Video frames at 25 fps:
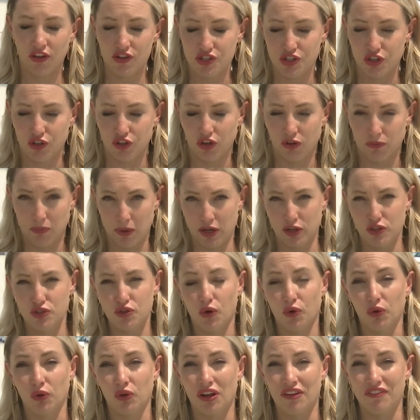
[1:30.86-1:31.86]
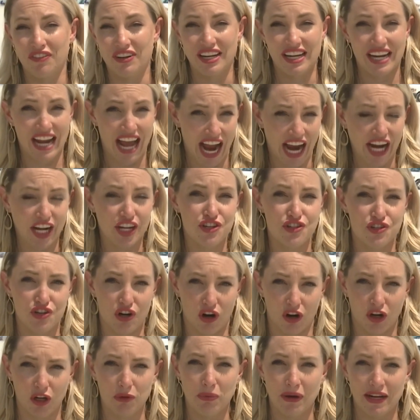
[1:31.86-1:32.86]
this year there have been a total of nine
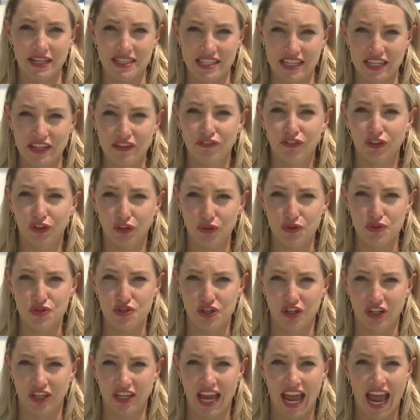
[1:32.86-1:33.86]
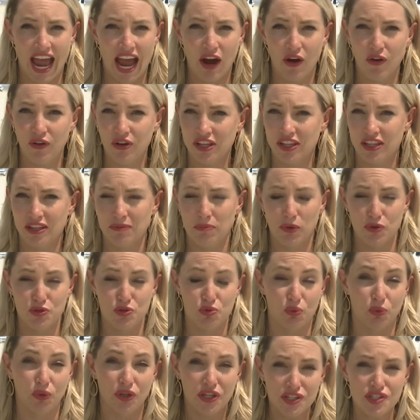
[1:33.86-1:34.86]
shark bites in Volusia County. The
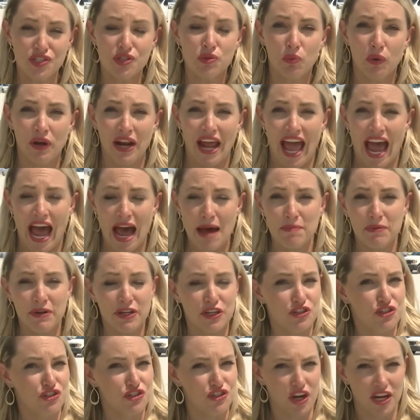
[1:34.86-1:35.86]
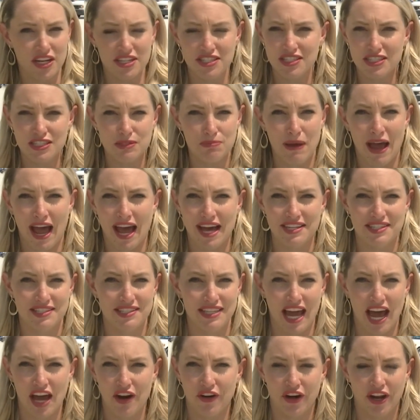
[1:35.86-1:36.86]
most recent one happening just this past
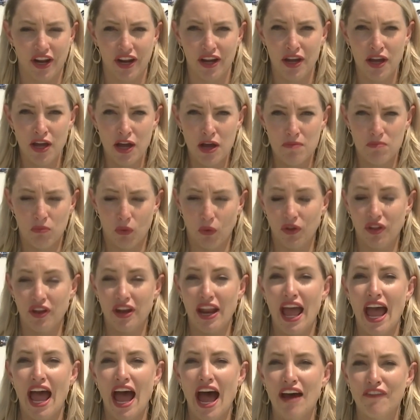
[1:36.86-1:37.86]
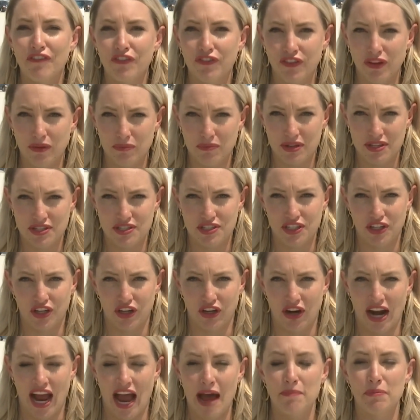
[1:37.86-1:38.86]
Saturday. More than half of them this
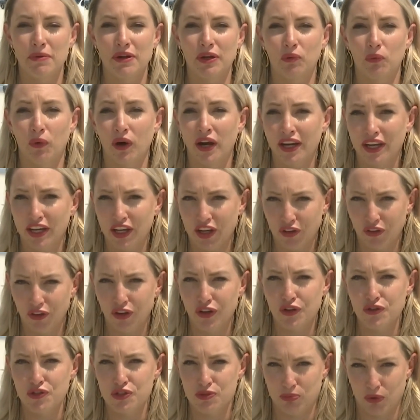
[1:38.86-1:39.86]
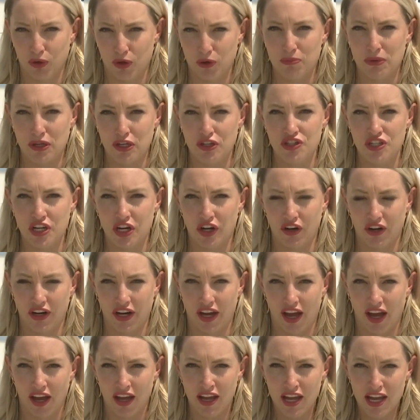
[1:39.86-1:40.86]
year happening right here in the New Smyrna Beach
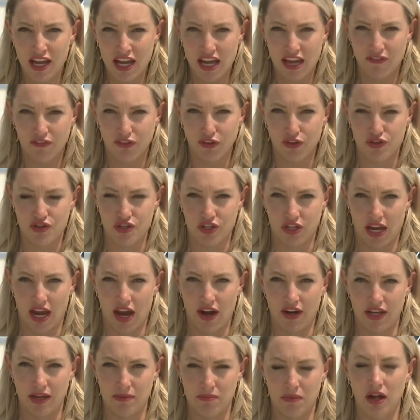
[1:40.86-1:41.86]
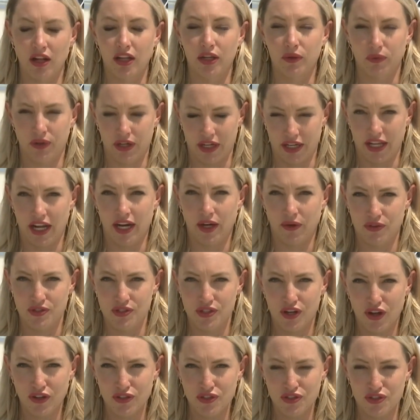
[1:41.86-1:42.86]
area. In Volusia County, I'm Molly Reed getting
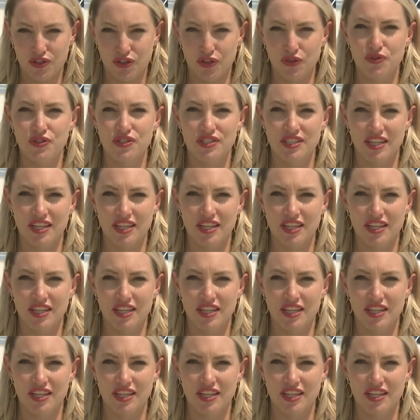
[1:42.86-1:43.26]
results, News